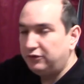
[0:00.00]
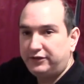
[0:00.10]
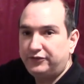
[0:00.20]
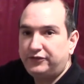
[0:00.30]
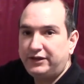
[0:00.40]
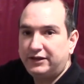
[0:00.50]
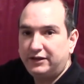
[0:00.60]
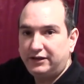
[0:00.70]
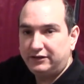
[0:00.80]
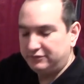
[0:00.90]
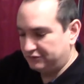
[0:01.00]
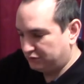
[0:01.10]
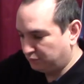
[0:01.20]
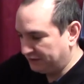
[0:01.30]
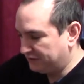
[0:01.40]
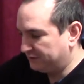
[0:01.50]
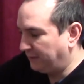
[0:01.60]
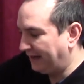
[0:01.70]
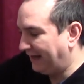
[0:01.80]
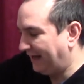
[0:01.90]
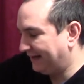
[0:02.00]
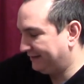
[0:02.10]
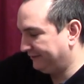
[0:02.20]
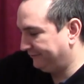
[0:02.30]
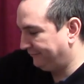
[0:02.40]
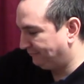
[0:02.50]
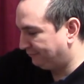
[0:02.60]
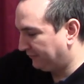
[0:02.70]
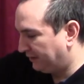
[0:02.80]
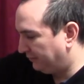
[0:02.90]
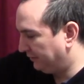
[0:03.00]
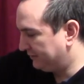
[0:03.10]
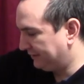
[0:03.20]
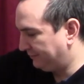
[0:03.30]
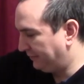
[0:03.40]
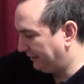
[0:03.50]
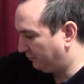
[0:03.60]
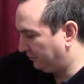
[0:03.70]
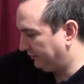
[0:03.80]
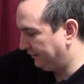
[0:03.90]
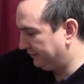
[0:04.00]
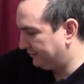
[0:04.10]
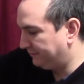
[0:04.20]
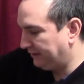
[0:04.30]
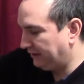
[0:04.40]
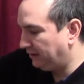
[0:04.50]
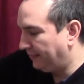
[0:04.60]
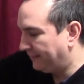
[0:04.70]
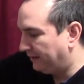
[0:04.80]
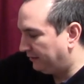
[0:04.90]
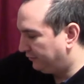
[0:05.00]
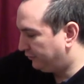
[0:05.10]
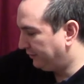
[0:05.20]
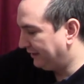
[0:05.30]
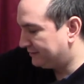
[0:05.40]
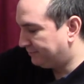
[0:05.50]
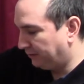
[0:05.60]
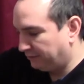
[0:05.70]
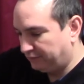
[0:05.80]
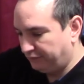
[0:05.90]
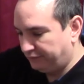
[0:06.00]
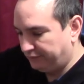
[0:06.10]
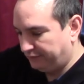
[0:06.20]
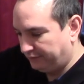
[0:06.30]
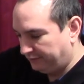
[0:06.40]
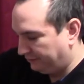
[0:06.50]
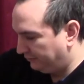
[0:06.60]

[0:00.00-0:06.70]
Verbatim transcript: can see it switches by octave. I'm going to set it back where it needs to be. The transpose, now